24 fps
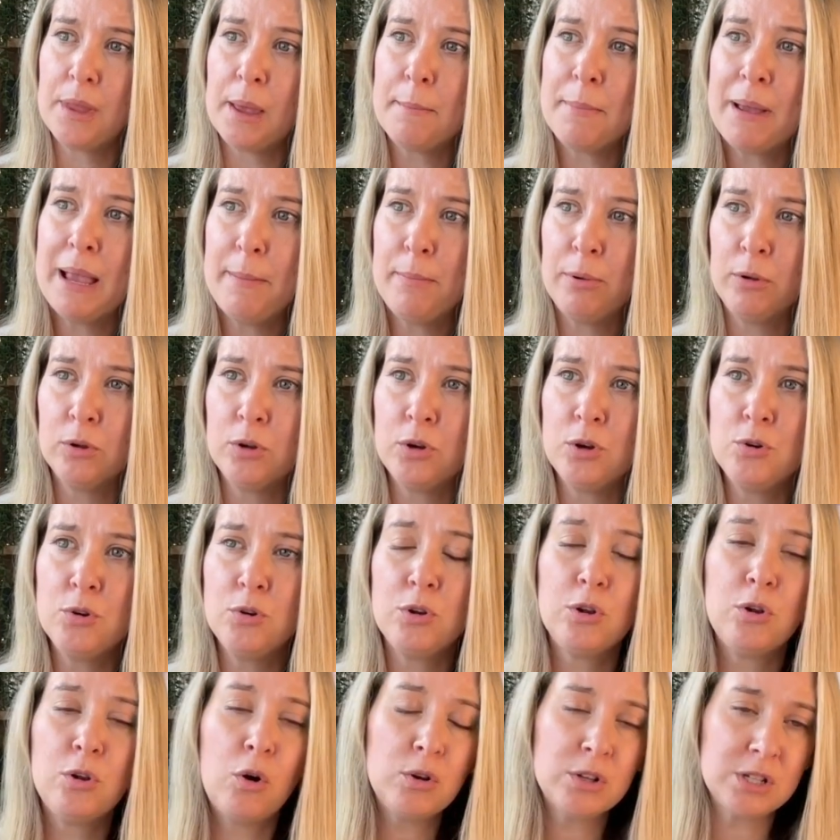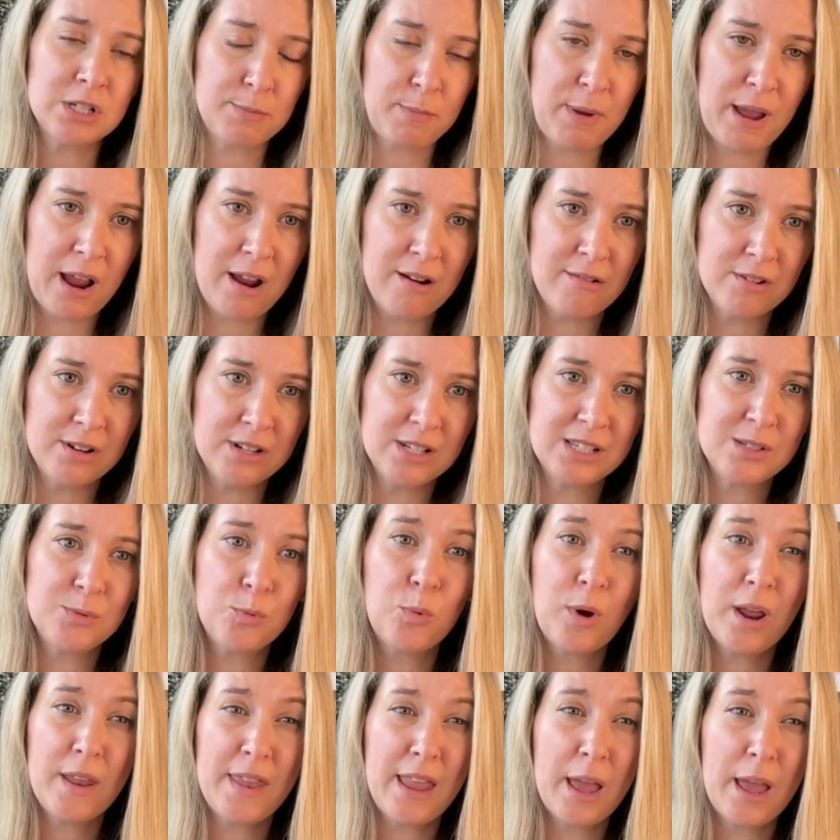people who'd lost parents
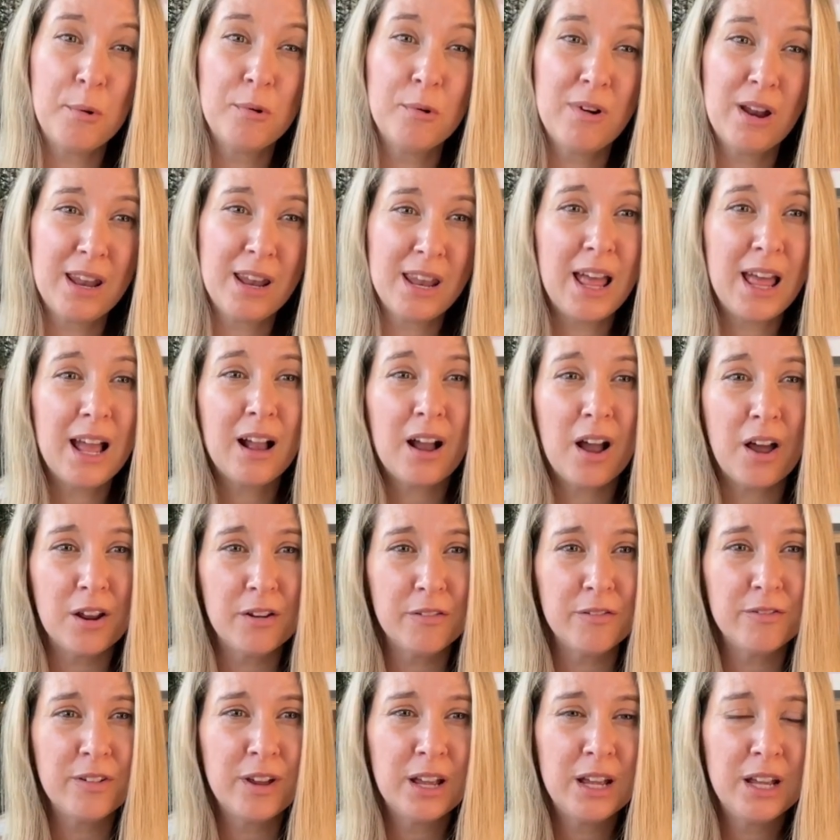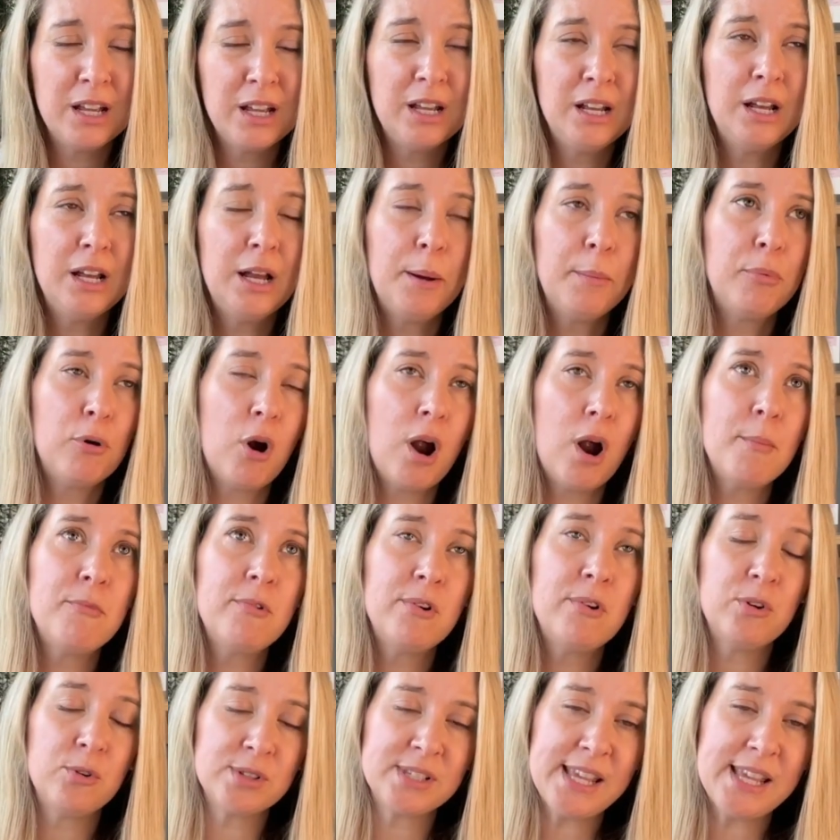when they were in their kind of
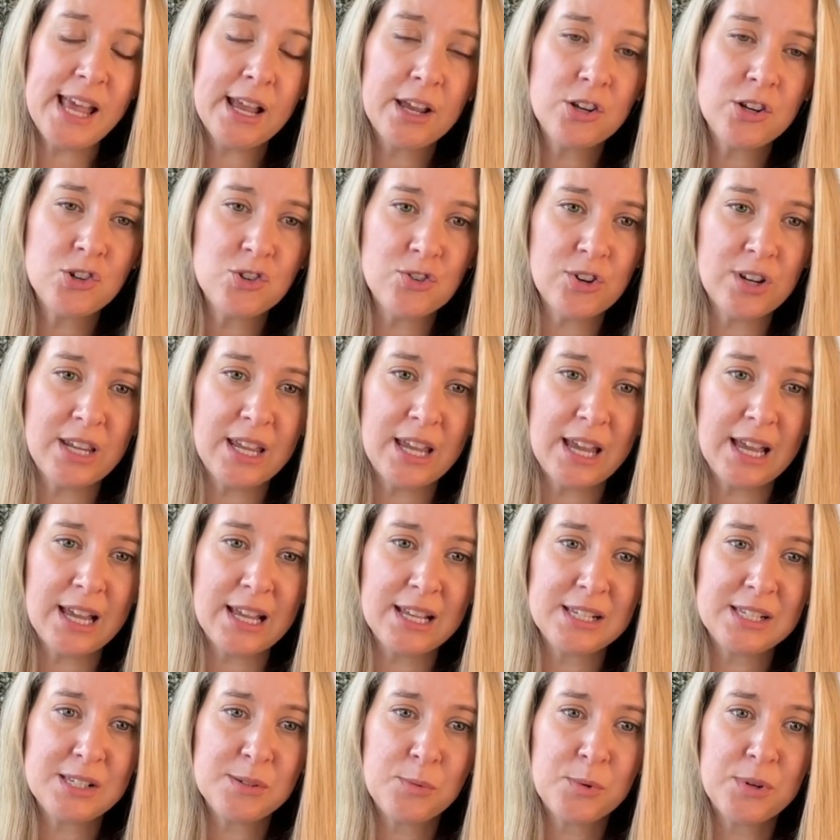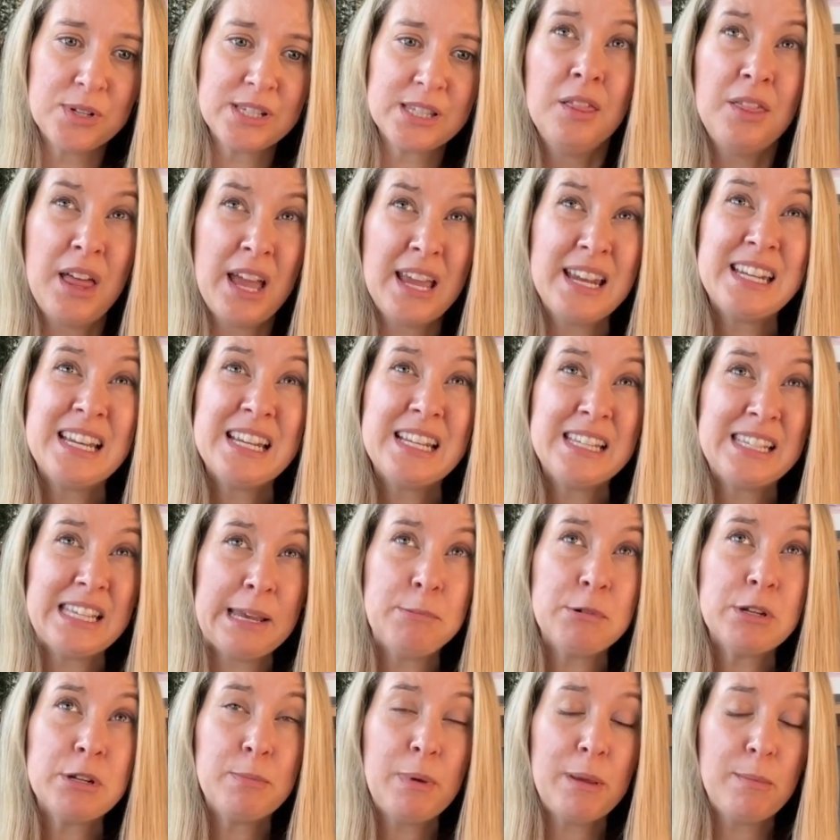primary or secondary years was they did
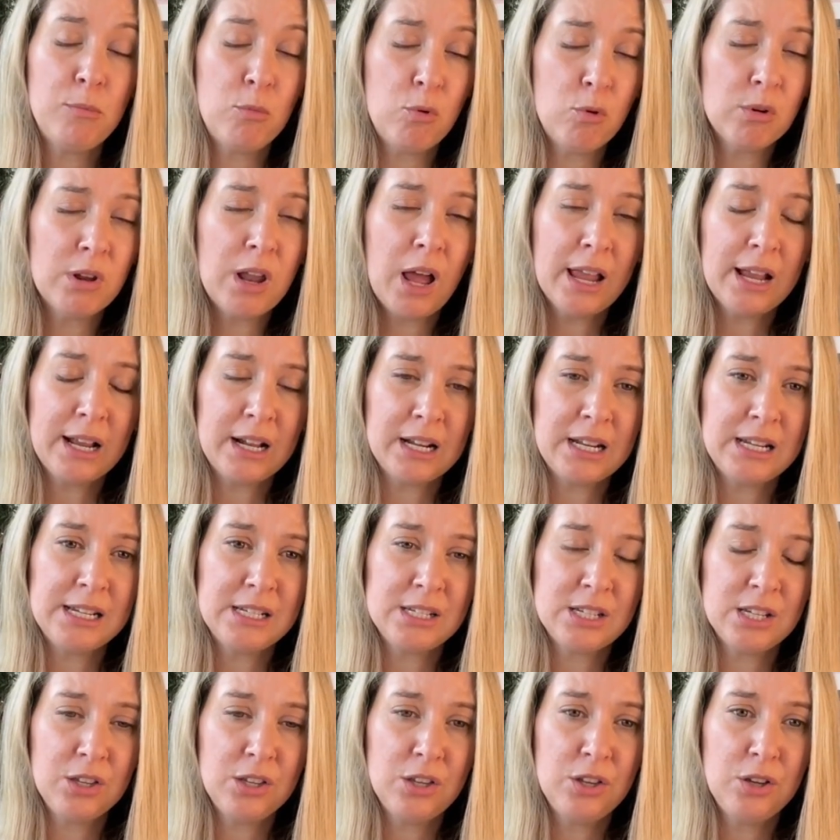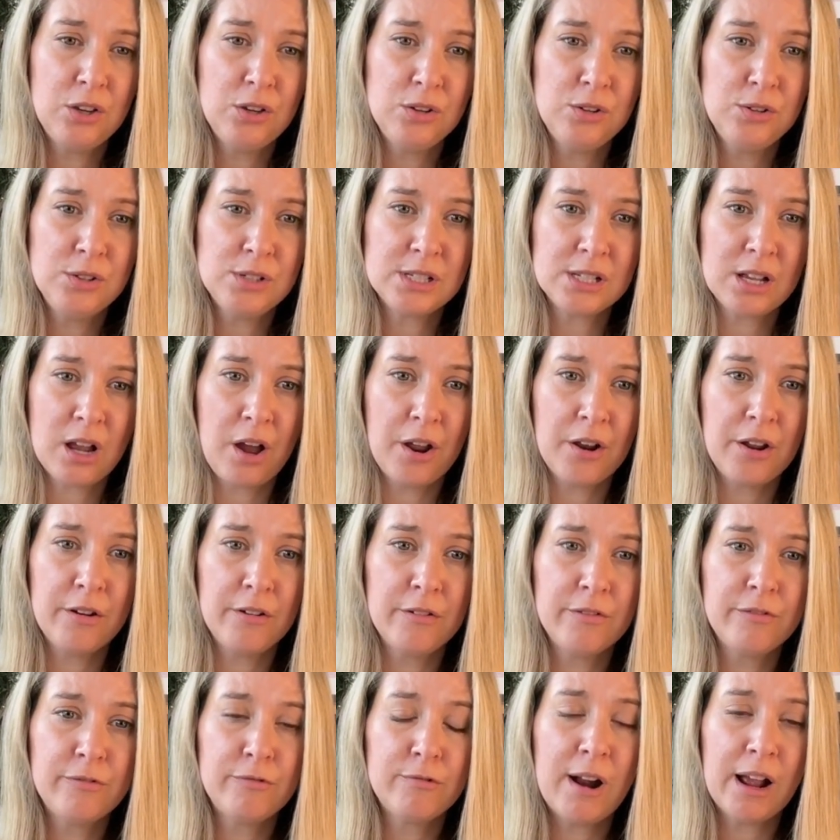seem to be more likely to use kind
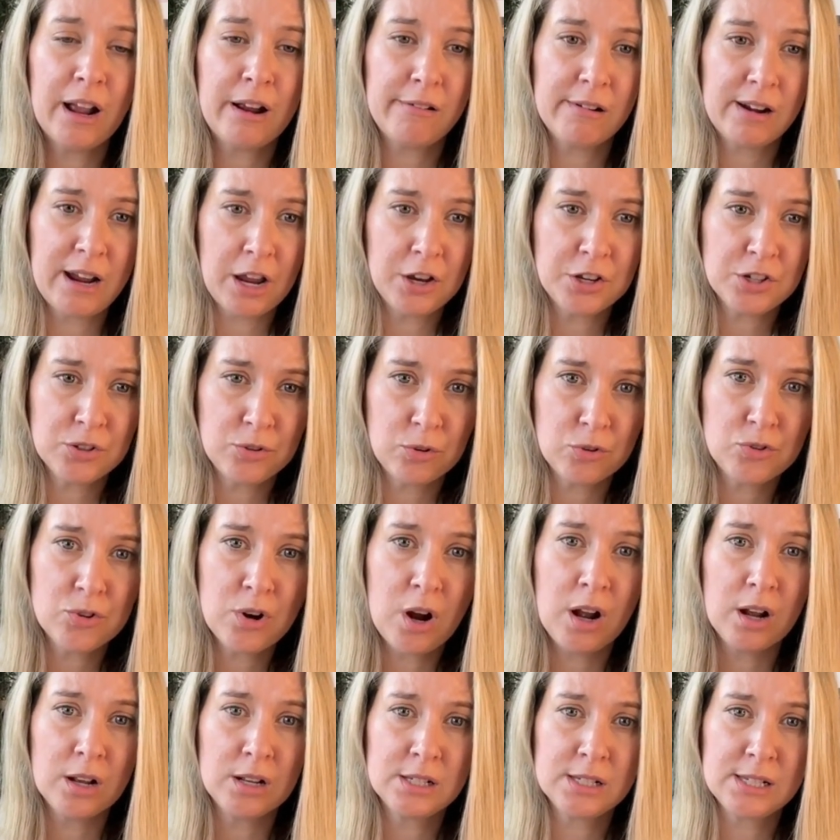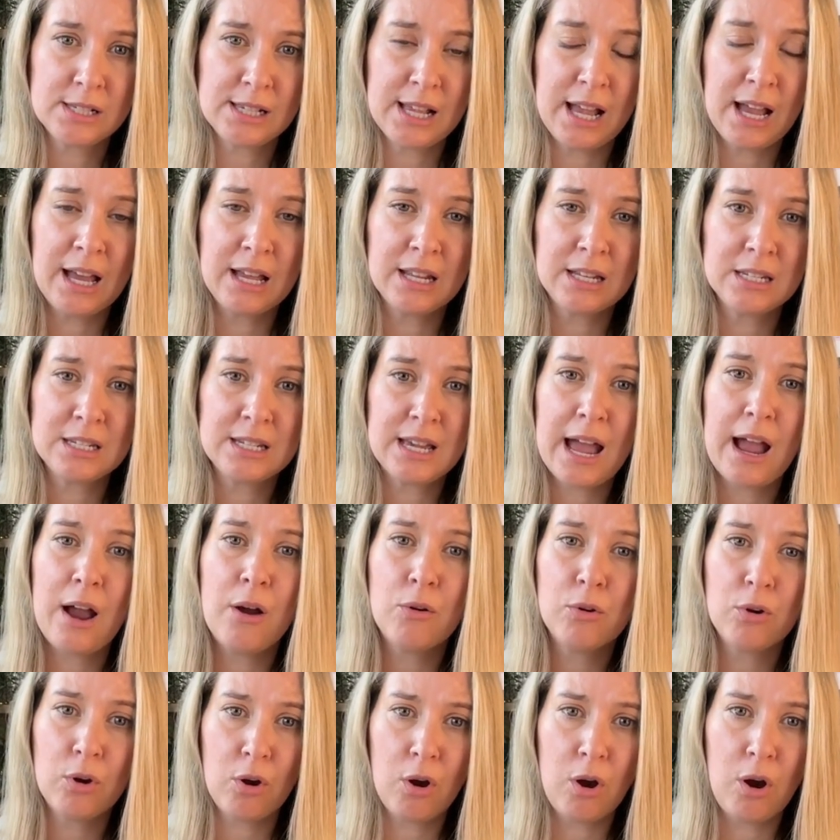of recreational drugs and
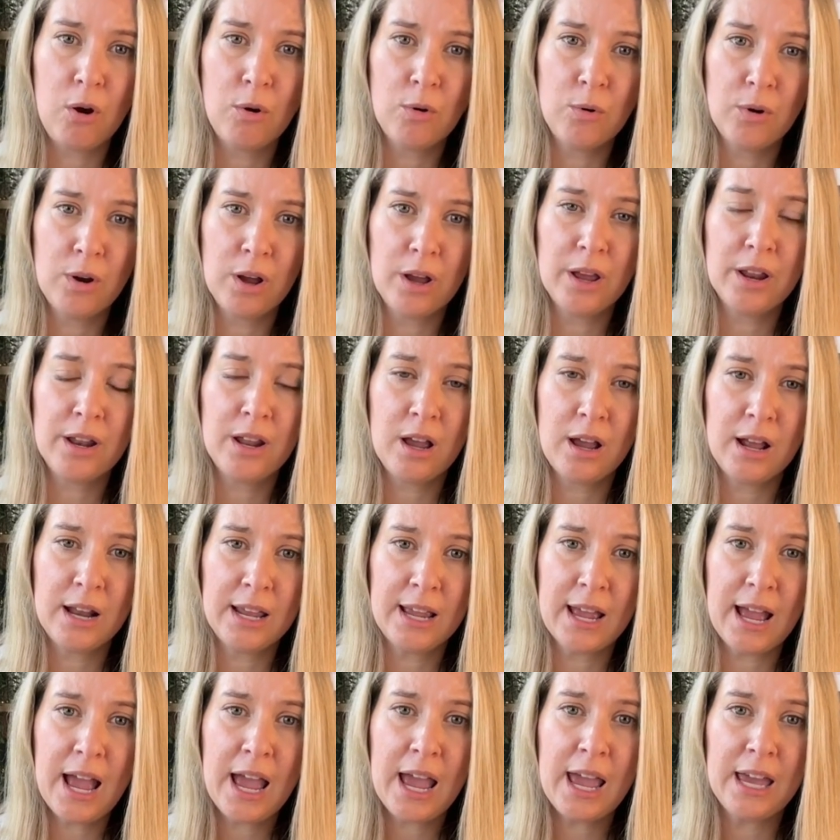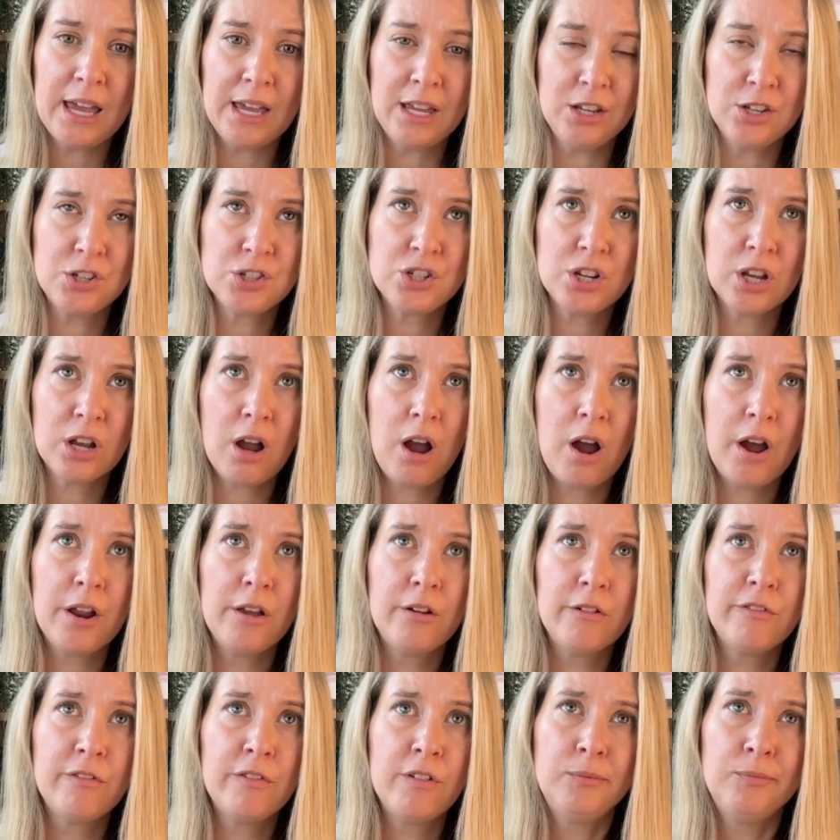alcohol at an earlier age to kind
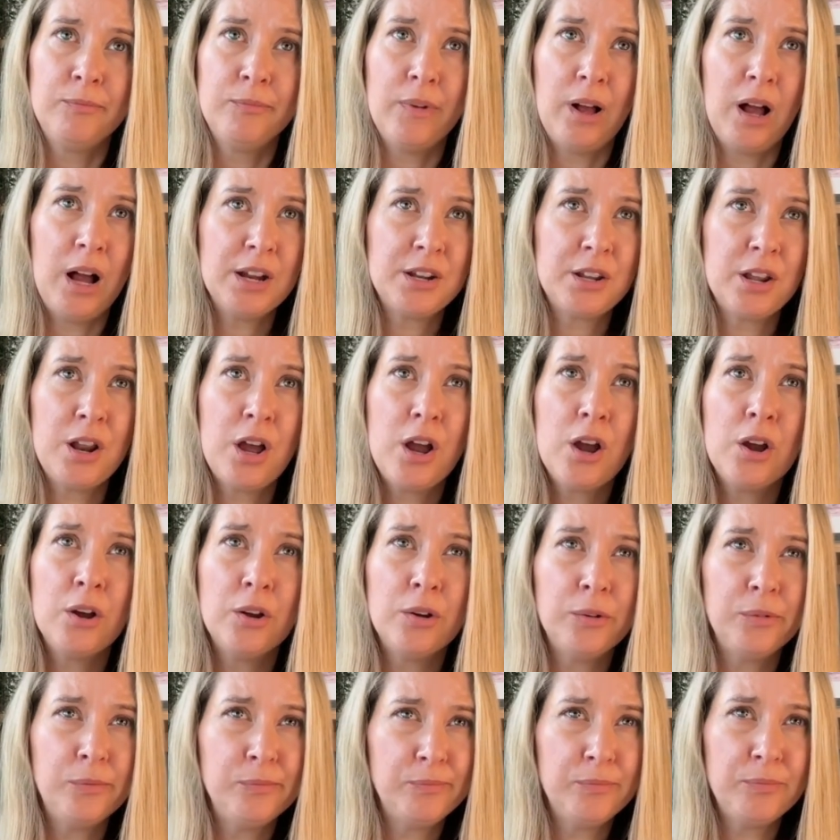of, I don't know,